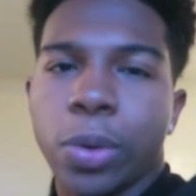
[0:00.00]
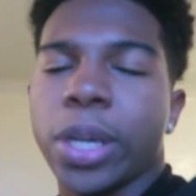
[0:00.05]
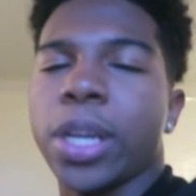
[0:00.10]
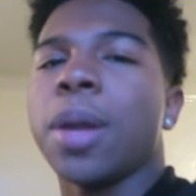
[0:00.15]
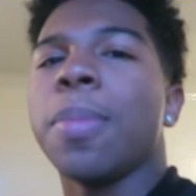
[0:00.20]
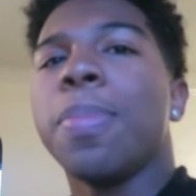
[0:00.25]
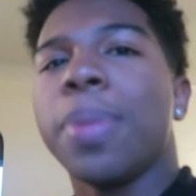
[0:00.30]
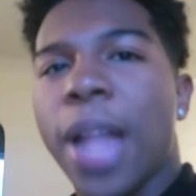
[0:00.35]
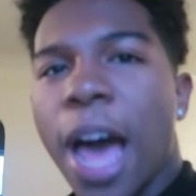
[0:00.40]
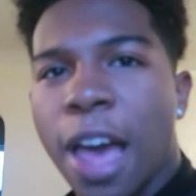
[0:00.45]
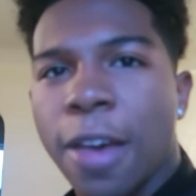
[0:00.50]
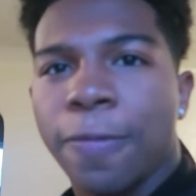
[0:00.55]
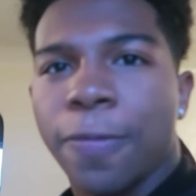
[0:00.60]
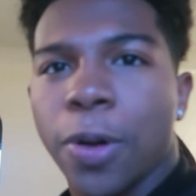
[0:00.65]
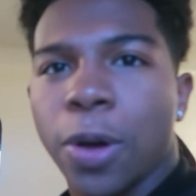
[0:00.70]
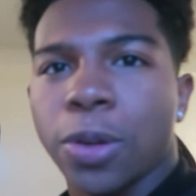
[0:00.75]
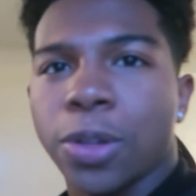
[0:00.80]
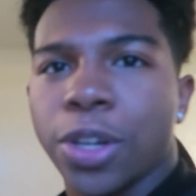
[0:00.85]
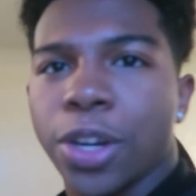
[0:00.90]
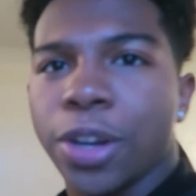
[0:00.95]
We're gonna
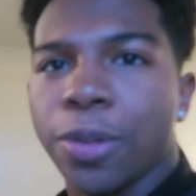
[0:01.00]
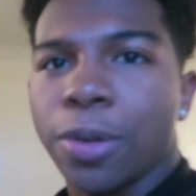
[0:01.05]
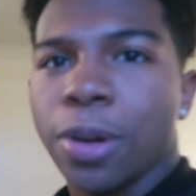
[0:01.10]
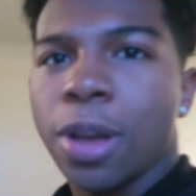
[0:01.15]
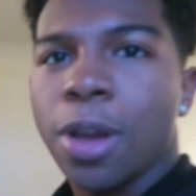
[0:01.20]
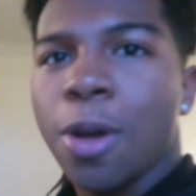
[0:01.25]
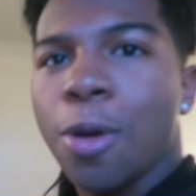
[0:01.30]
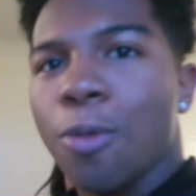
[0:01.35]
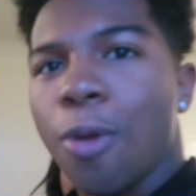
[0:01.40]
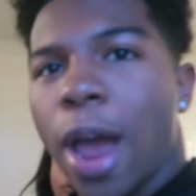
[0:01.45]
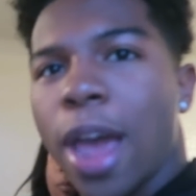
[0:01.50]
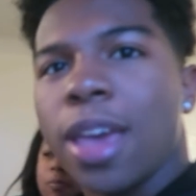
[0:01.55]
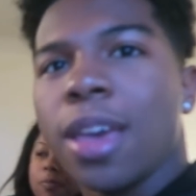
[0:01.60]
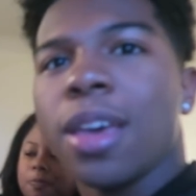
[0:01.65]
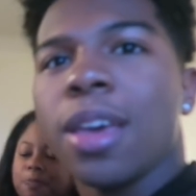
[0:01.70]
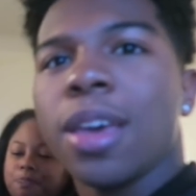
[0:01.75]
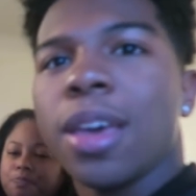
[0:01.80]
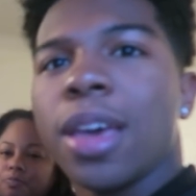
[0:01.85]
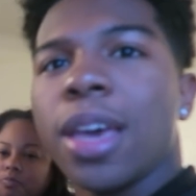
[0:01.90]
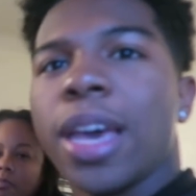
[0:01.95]
blindfold her, right?